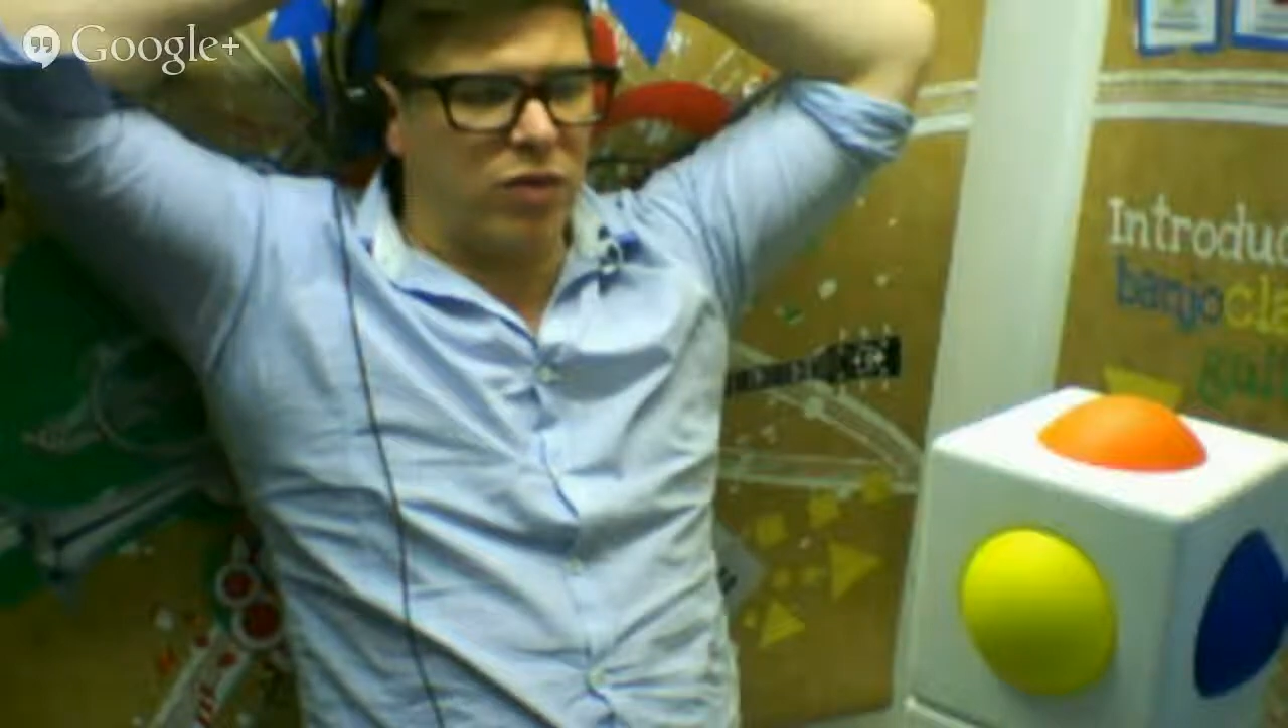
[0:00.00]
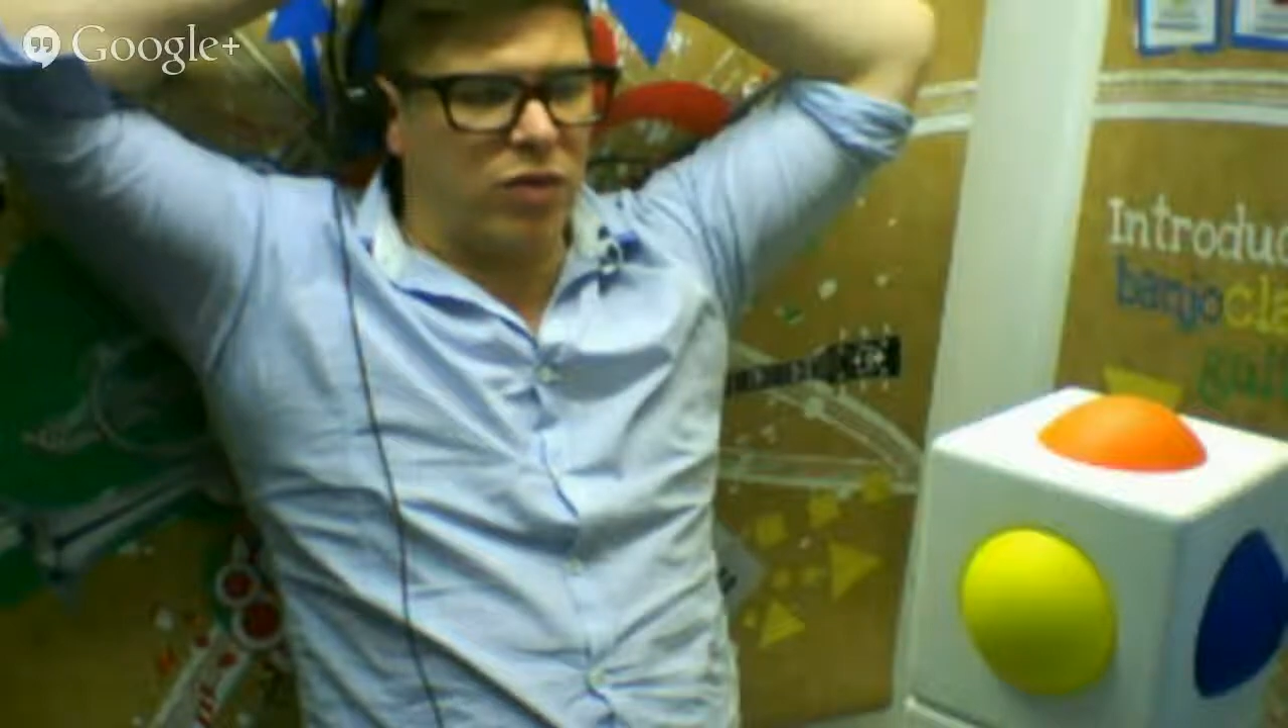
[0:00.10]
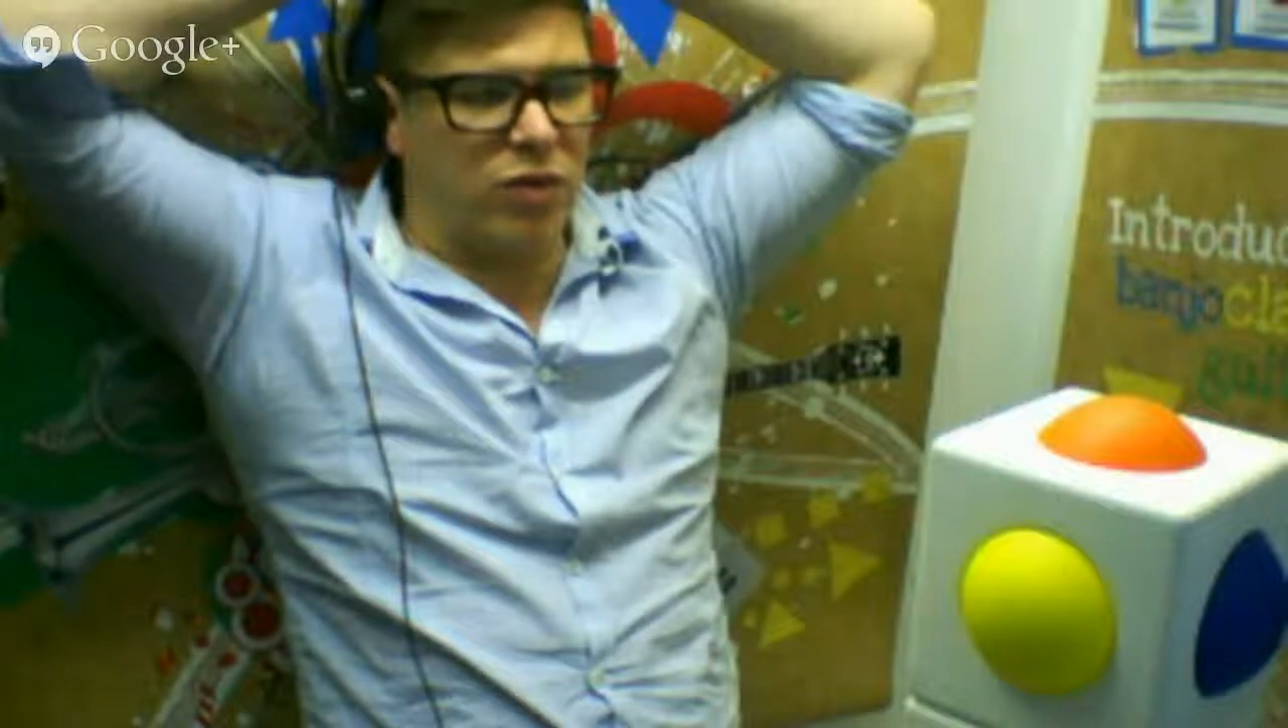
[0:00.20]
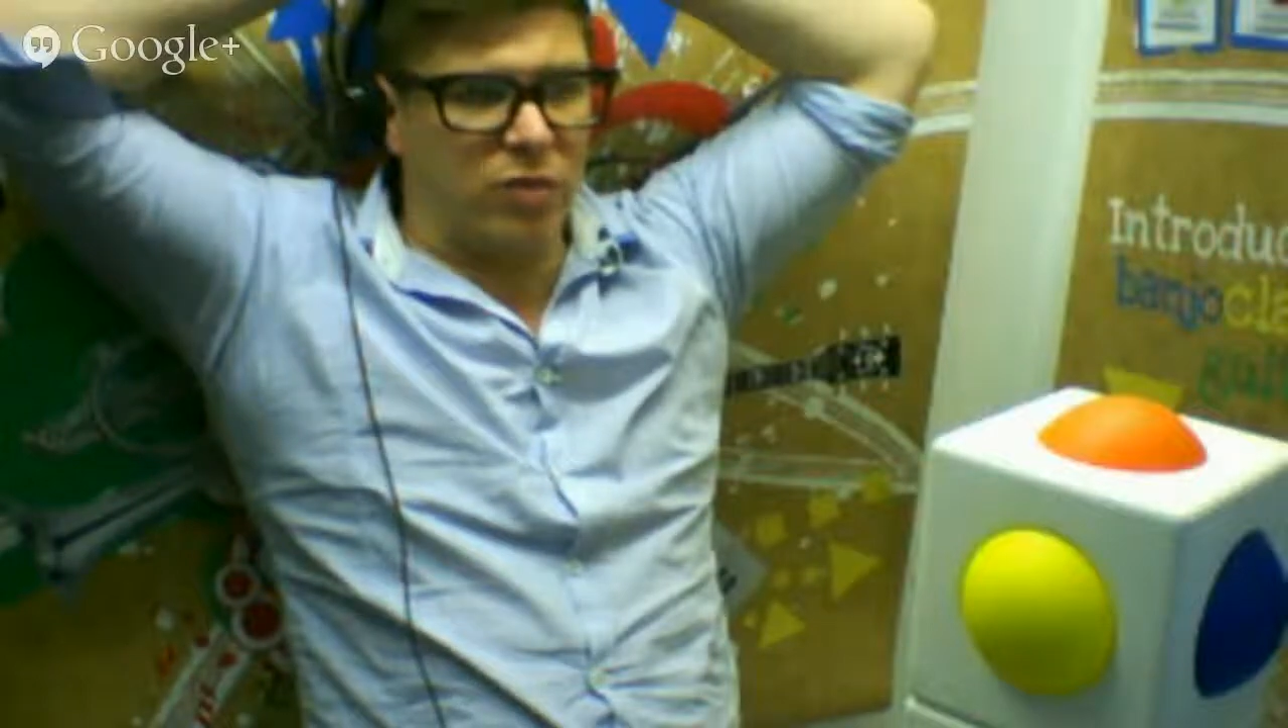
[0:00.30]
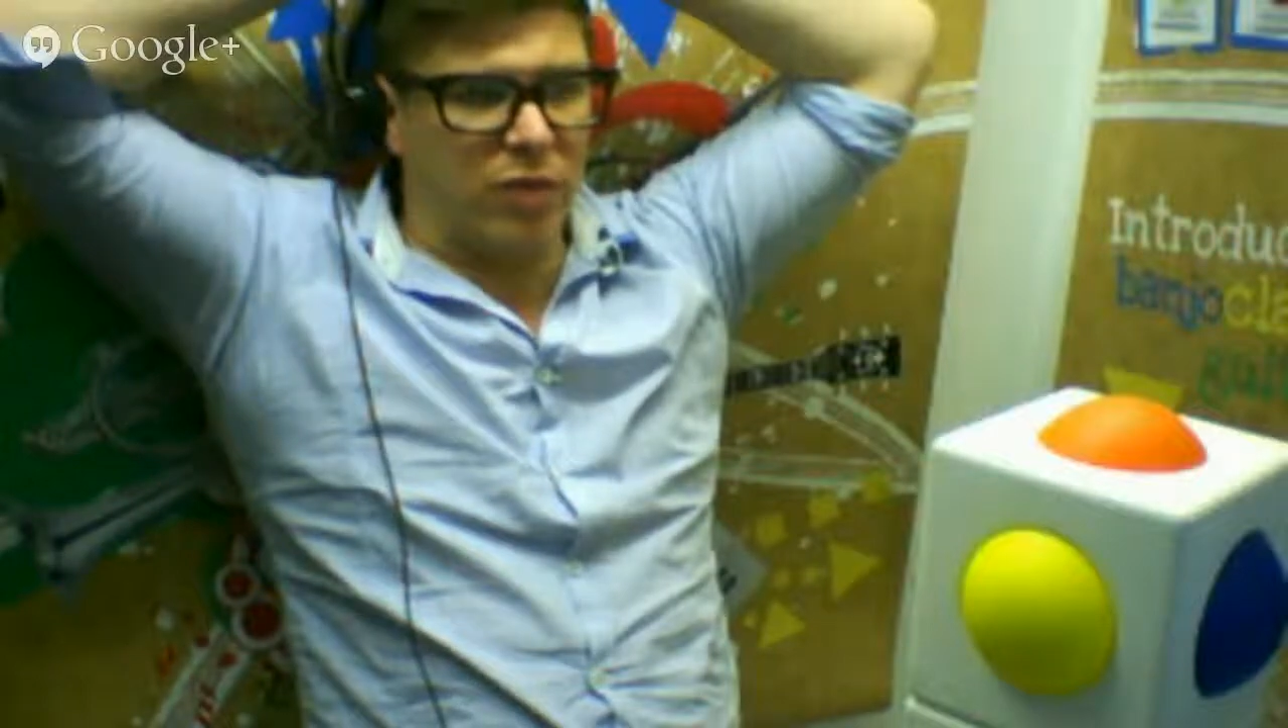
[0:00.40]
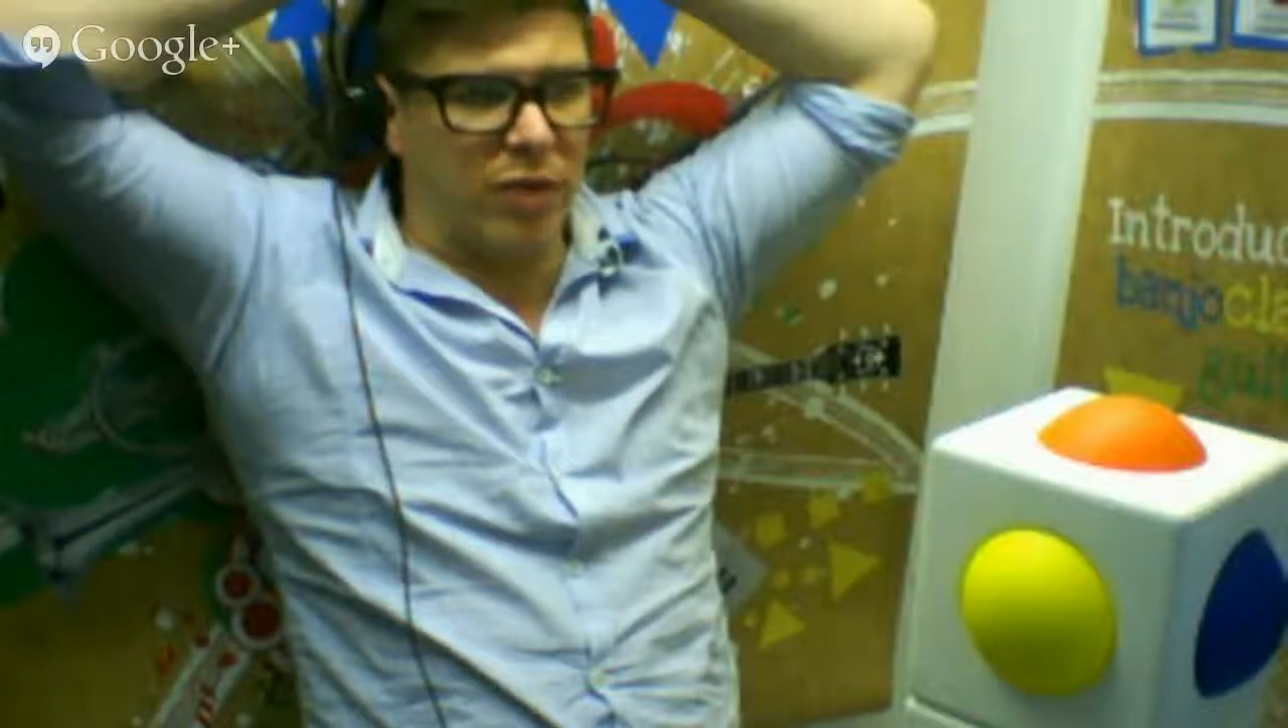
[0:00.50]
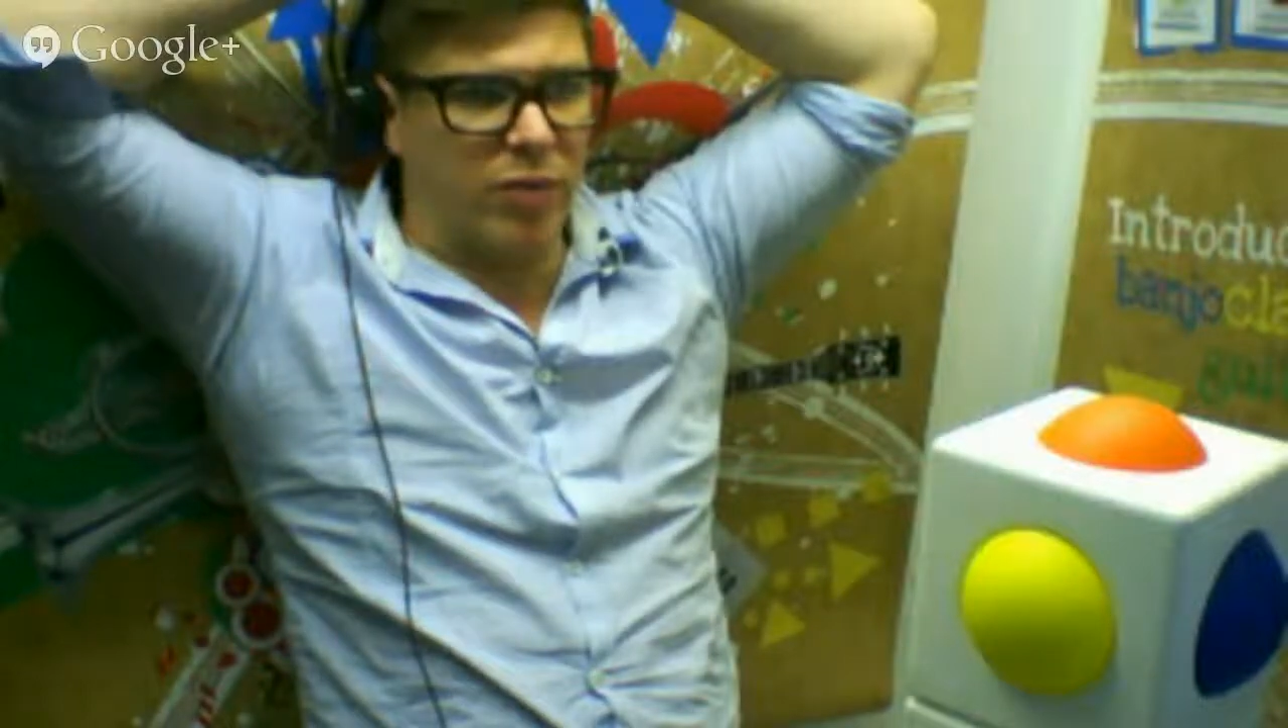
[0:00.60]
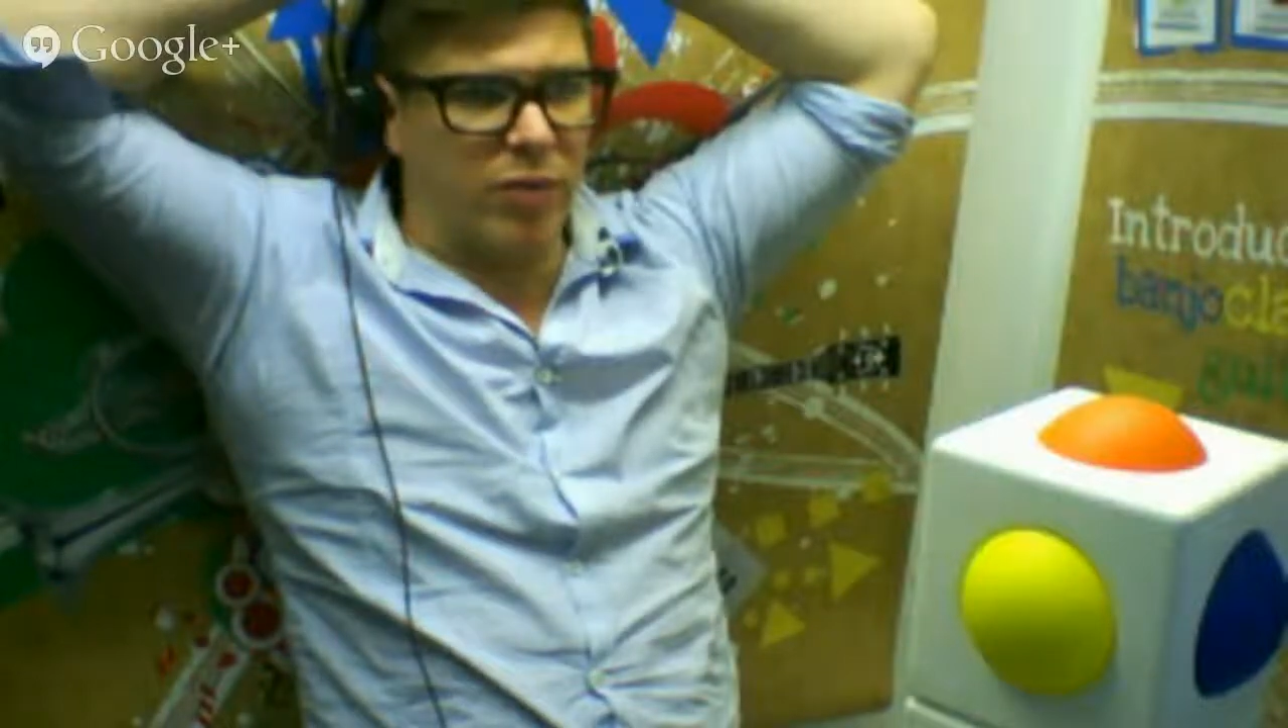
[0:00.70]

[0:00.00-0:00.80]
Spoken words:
on to be able to